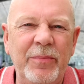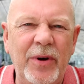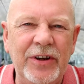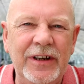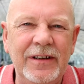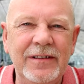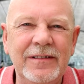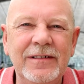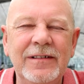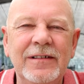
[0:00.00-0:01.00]
of the money
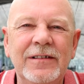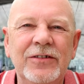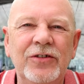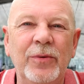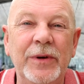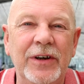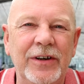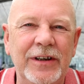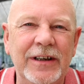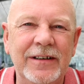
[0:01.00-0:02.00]
she'll be
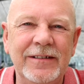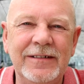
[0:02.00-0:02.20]
earning.